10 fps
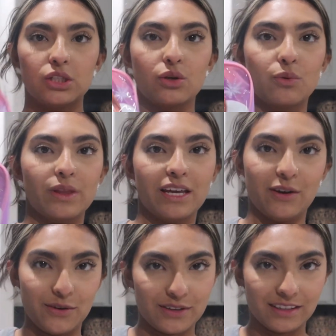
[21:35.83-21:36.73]
So when they
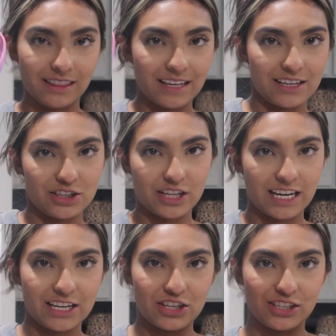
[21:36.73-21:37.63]
go to lunch, they
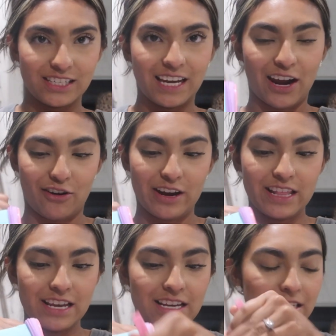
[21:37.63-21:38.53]
can just carry
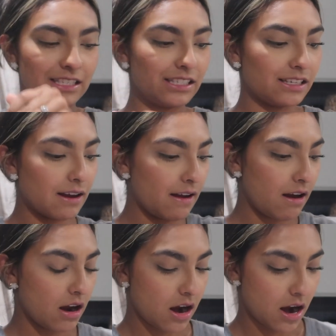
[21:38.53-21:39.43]
this.
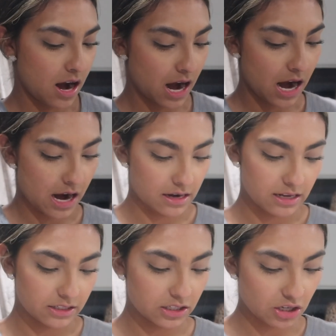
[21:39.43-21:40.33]
And
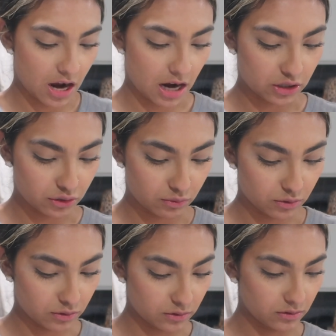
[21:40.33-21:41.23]
this is their
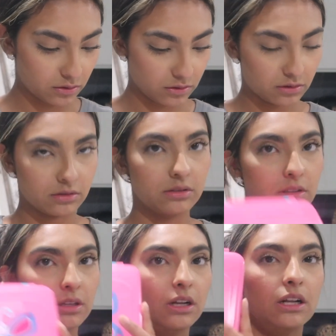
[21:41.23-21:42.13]
actual
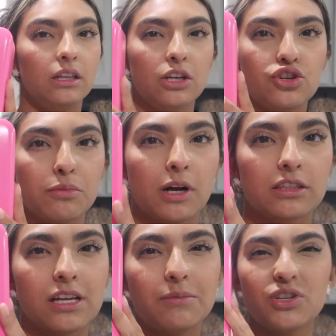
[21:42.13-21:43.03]
lunch
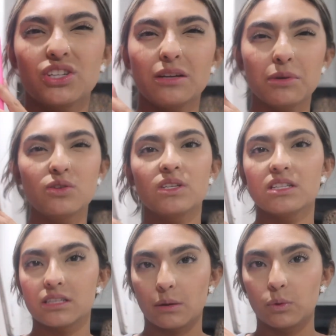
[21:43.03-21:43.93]
box. I'm just going to be using
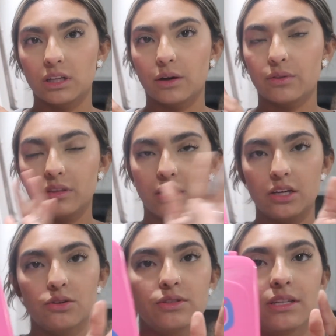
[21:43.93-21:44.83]
the same one that they
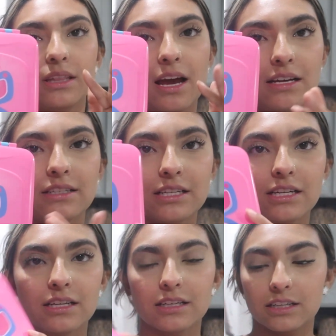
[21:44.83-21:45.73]
used last
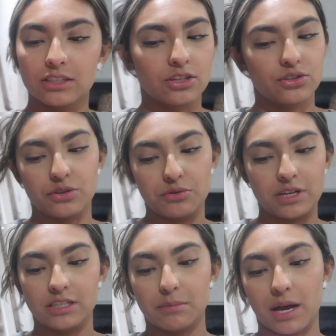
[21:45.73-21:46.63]
year because there's no
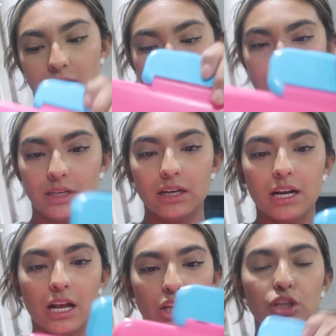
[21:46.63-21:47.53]
need to buy another one.
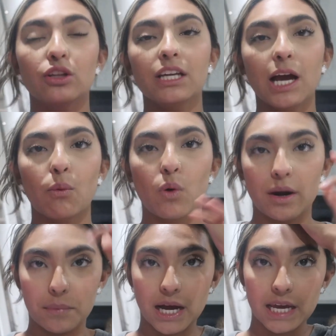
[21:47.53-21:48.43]
The only thing I
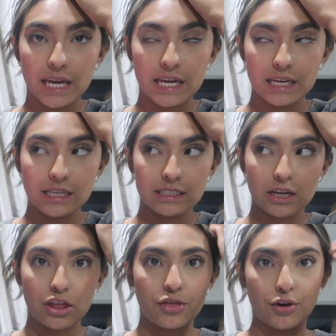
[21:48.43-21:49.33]
want to buy is
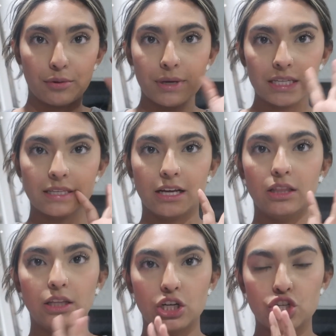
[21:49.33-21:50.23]
a thermos, like a
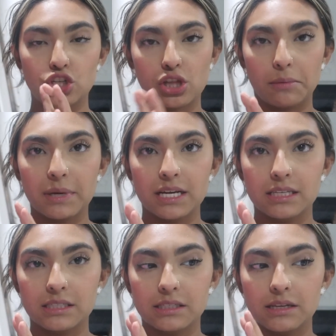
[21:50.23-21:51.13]
lunch thermos